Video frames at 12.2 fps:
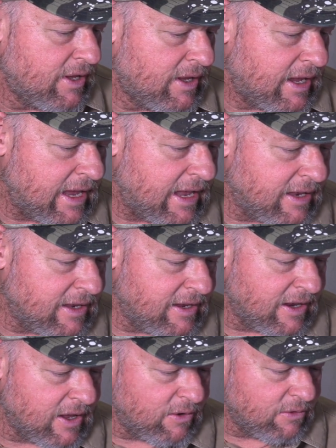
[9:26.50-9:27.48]
And,
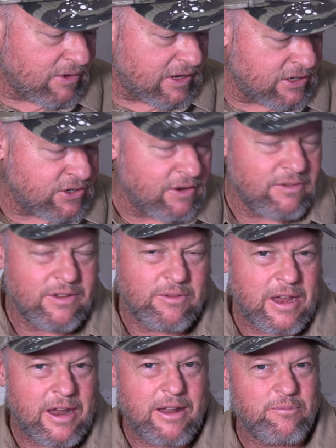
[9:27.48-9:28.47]

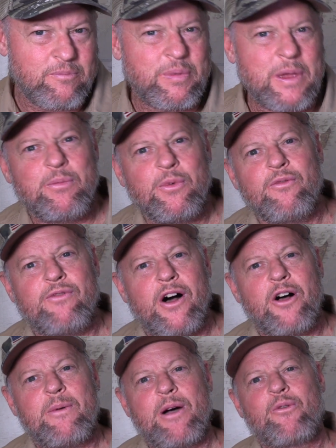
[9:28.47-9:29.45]
people who
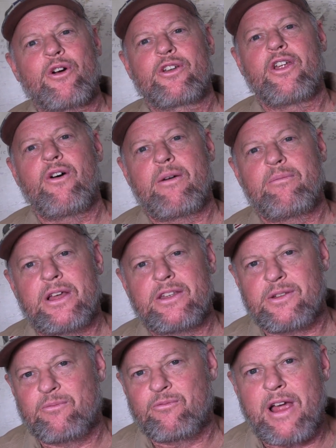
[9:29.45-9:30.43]
follow my work know I'm not
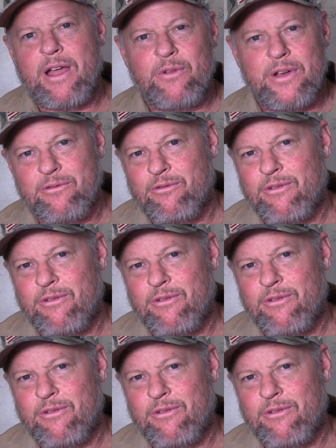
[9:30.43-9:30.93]
some right-wing